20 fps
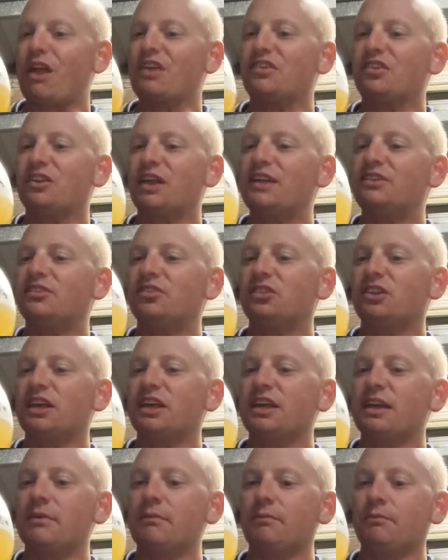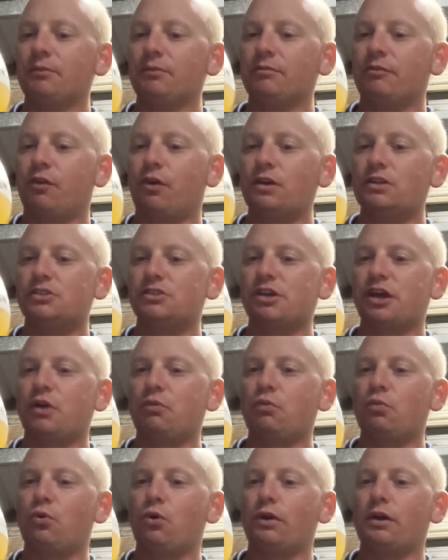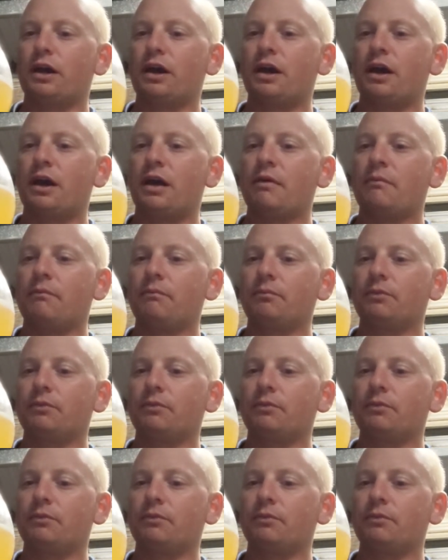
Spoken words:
So that's the Firestone Walker